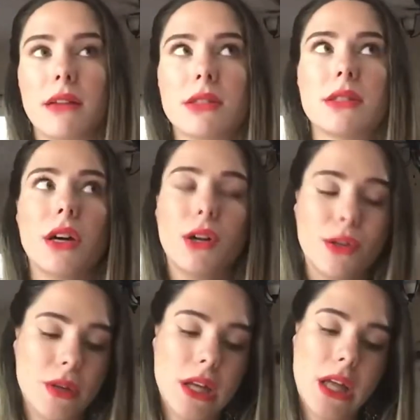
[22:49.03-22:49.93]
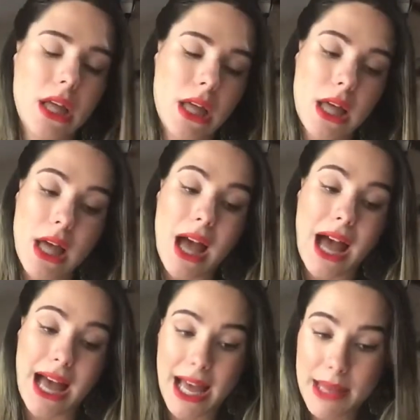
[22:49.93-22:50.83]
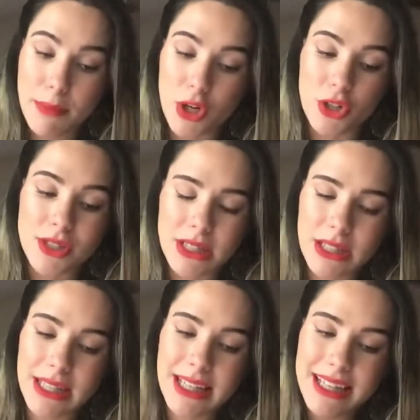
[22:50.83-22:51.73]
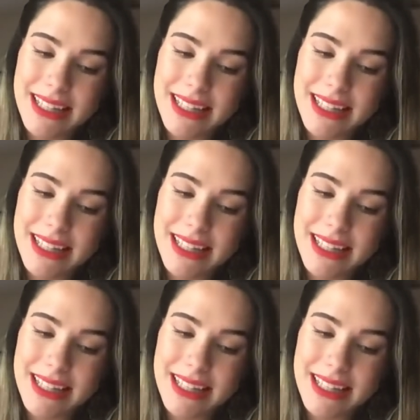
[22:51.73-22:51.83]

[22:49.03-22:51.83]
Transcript: So I personally